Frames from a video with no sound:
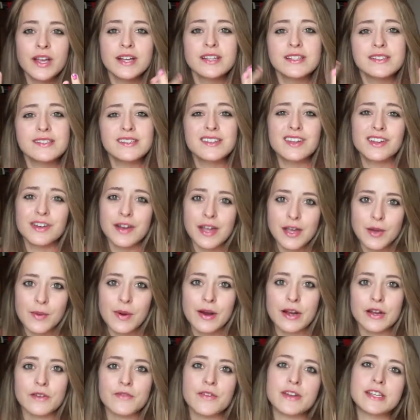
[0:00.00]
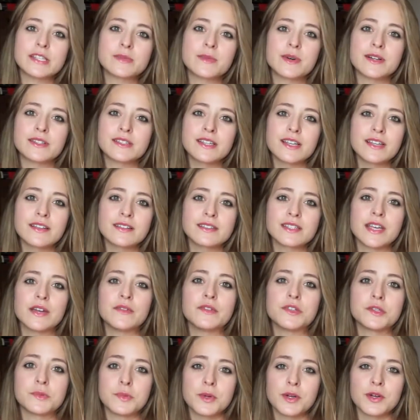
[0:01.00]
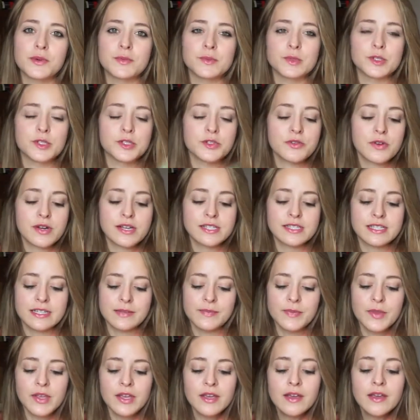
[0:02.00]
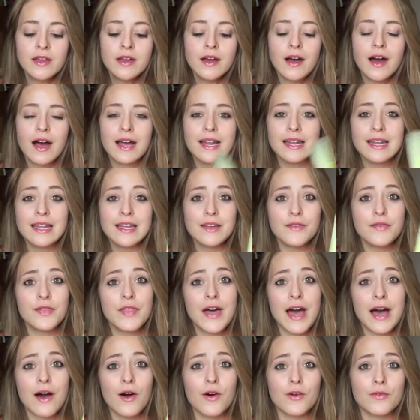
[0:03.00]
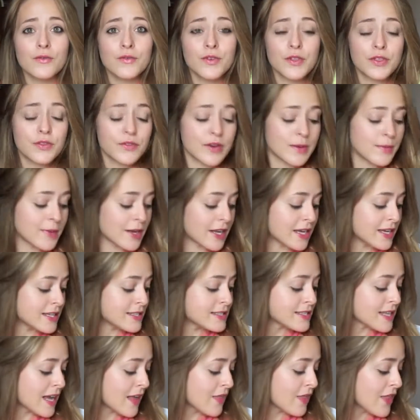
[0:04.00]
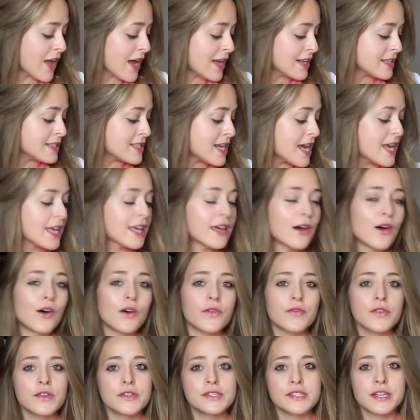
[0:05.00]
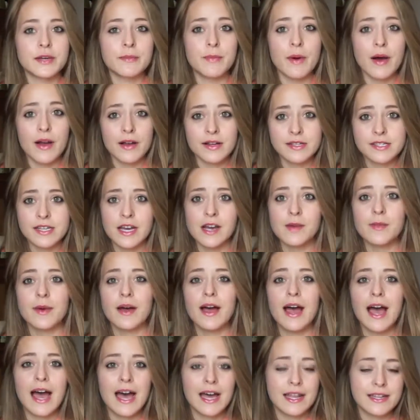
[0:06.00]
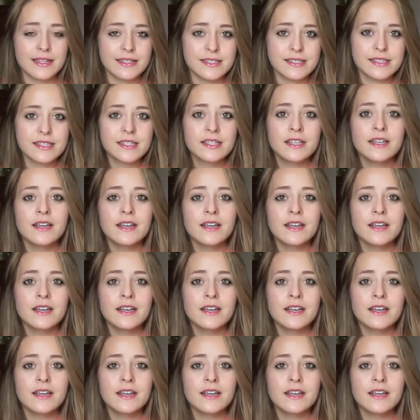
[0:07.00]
like wearing a face mask. It looks like you've just put on moisturiser. I leave that on for 3 minutes and then take it off using Bioderma and